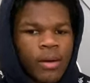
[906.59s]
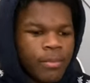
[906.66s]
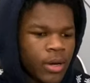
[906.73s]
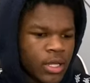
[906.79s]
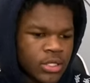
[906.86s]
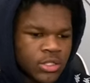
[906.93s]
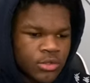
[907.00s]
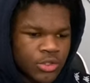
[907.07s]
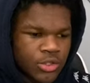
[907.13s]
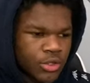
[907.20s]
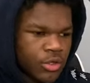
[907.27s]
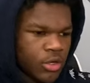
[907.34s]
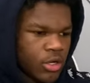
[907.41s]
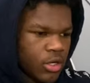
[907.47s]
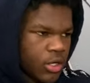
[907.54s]
probably just gonna show
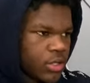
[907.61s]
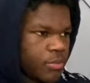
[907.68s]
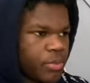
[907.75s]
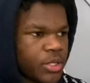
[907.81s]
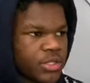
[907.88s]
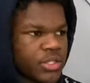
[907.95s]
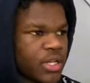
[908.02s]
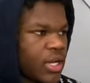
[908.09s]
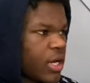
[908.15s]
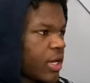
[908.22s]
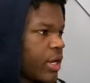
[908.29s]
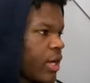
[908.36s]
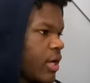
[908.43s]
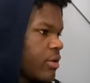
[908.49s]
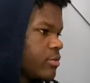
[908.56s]
y'all the other pictures that I
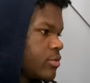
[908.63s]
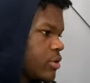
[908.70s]
got,